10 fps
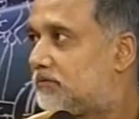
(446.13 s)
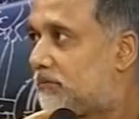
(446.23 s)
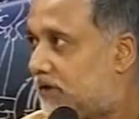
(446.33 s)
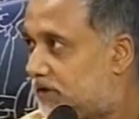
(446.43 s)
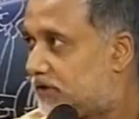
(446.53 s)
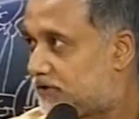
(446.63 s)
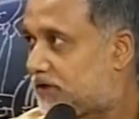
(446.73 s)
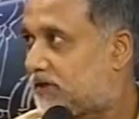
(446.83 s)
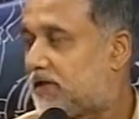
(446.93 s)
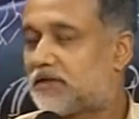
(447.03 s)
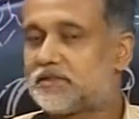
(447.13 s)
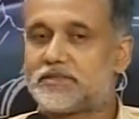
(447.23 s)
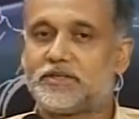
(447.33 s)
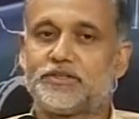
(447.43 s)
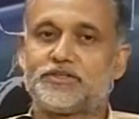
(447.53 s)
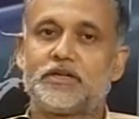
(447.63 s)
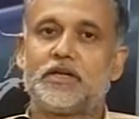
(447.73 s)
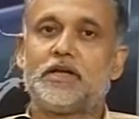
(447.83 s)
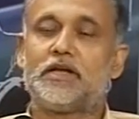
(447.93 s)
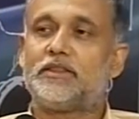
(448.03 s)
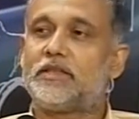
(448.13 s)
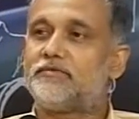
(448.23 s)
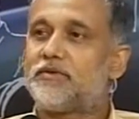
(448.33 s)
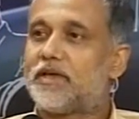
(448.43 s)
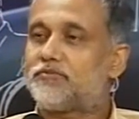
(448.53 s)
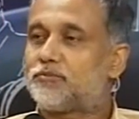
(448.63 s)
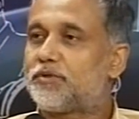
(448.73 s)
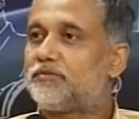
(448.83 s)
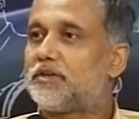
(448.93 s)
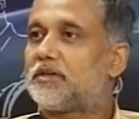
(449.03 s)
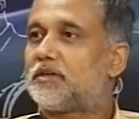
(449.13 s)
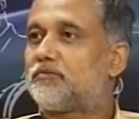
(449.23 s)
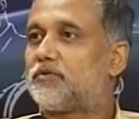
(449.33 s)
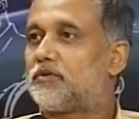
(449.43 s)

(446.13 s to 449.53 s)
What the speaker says: English at that stage, then we have to be very careful.